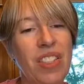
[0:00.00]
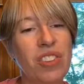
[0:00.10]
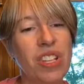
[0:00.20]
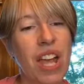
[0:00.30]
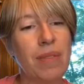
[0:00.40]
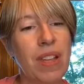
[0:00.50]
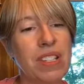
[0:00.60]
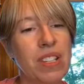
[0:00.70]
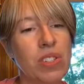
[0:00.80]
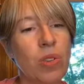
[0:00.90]
time, as the
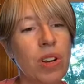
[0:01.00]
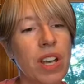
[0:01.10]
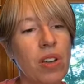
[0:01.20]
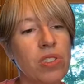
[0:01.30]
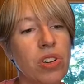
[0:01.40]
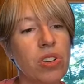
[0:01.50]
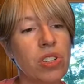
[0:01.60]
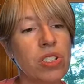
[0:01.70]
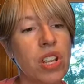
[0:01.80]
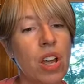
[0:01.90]
story goes, Churchill
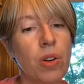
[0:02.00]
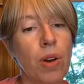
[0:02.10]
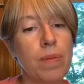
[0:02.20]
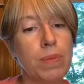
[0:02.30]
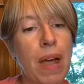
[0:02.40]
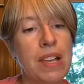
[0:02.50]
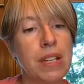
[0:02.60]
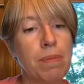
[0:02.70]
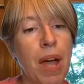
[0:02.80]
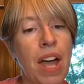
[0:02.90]
saw Cripps passing
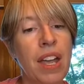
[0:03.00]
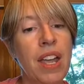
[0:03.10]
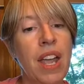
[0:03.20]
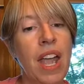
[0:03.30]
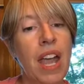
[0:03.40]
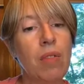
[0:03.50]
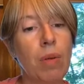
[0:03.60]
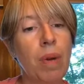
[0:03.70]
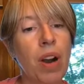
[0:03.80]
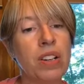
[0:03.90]
by and
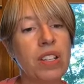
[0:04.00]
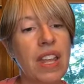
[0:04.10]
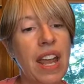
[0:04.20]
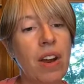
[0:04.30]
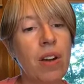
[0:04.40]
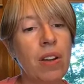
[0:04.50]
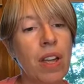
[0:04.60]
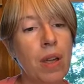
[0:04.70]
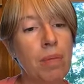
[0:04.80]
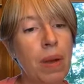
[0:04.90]
remarked, "There,
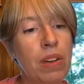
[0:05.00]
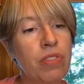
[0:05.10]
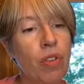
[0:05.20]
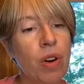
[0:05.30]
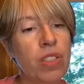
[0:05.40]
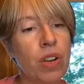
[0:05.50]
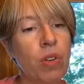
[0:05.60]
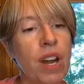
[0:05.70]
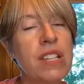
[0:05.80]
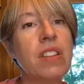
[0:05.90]
but for the
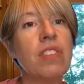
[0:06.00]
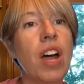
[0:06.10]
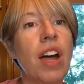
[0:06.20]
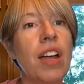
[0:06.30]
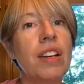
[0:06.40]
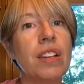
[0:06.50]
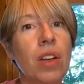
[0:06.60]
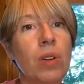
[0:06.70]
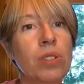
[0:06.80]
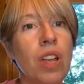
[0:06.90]
grace of God,
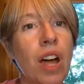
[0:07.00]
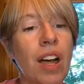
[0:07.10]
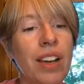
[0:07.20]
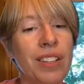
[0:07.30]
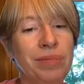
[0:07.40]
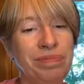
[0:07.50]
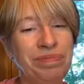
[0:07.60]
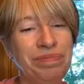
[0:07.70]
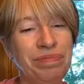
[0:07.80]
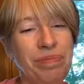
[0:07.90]
goes God."
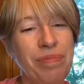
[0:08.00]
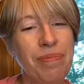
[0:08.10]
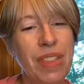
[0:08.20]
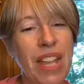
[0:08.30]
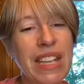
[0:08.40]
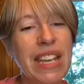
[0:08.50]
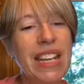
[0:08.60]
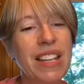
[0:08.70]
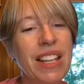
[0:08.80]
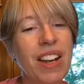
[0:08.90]
Getting
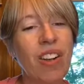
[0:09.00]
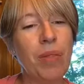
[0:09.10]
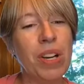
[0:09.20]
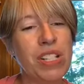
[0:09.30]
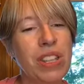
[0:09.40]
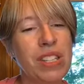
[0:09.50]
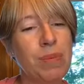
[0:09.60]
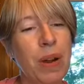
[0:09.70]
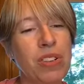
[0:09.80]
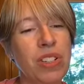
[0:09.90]
clear on what the
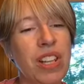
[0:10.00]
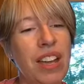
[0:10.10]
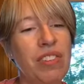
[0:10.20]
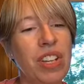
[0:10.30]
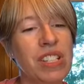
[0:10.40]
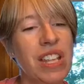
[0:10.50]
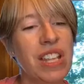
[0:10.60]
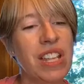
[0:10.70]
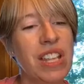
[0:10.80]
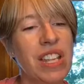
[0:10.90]
spiritual life looks
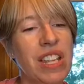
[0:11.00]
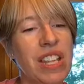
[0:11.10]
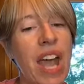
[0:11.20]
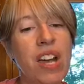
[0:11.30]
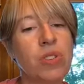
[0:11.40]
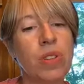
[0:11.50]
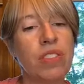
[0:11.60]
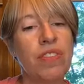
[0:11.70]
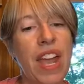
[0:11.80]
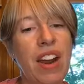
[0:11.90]
like is a casual
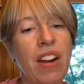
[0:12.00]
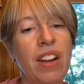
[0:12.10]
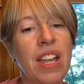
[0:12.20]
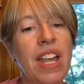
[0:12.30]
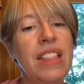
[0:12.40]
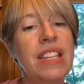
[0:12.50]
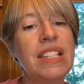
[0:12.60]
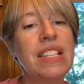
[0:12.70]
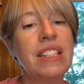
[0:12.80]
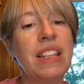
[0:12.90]
affair.
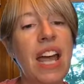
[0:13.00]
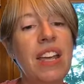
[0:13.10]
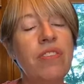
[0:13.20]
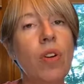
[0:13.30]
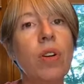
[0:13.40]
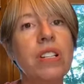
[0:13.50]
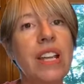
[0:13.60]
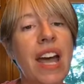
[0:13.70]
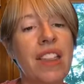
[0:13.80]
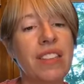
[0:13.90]
This is life or
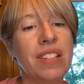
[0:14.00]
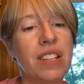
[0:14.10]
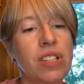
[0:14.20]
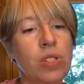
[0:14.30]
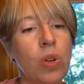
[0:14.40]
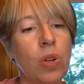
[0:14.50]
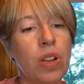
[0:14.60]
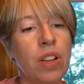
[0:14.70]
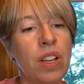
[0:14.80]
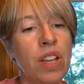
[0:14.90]
death to the soul.